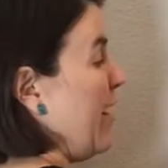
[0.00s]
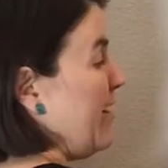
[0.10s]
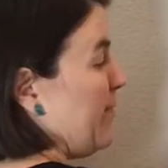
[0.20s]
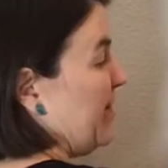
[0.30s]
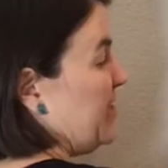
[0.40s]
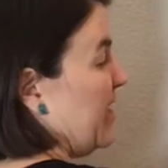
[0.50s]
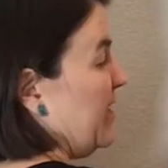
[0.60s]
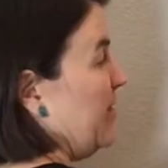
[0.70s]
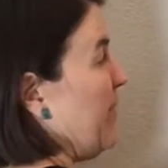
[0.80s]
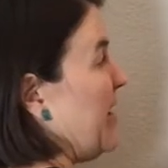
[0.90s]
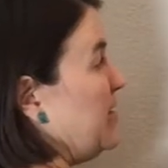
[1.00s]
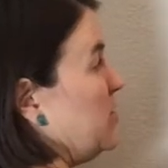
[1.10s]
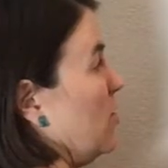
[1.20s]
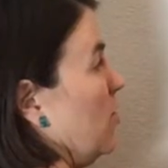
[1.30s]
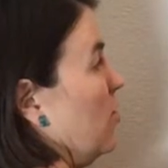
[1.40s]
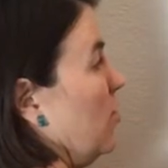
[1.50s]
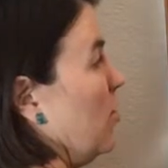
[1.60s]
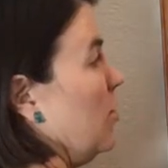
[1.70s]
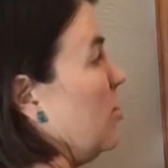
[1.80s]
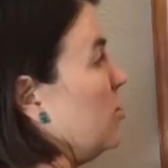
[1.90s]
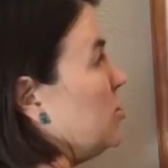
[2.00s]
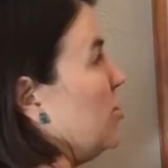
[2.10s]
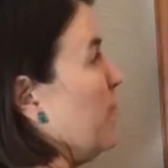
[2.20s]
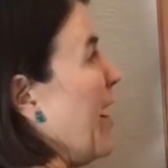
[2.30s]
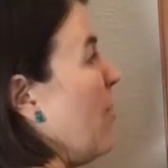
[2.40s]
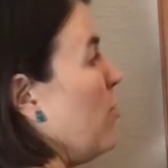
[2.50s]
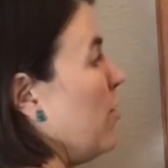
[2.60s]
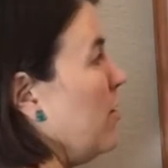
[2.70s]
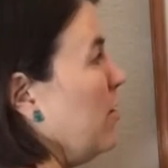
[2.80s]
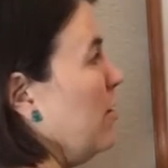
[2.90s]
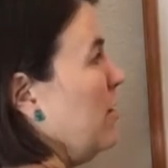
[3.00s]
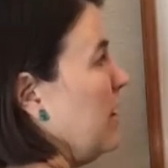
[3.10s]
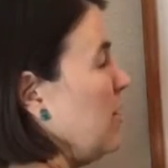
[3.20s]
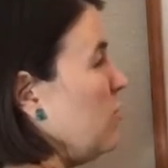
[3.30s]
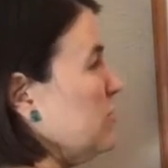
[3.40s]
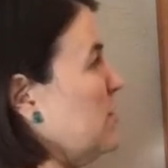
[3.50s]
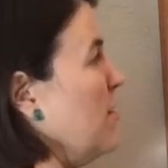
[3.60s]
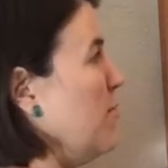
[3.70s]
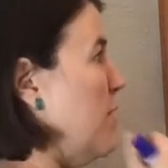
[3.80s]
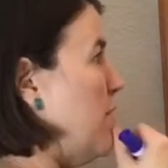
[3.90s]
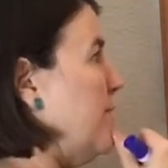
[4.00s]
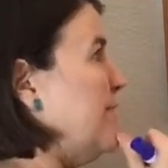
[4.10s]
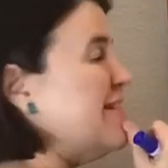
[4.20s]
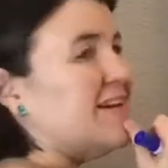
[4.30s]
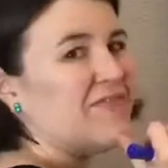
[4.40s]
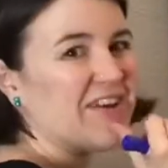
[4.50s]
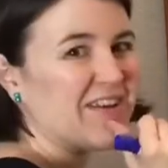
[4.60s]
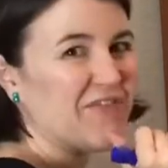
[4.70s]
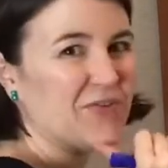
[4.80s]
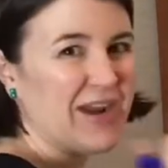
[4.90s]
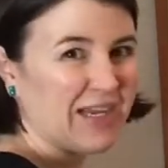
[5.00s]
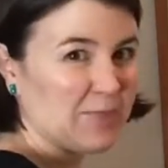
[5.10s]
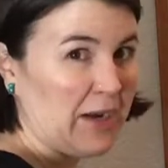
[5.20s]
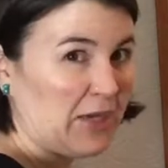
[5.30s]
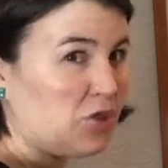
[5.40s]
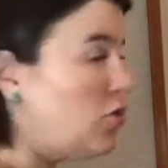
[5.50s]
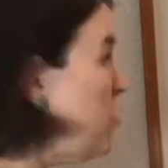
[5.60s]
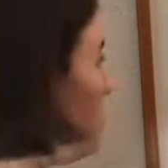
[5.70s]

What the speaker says: it by taking the base to the power equals the number. If I give you an exponential,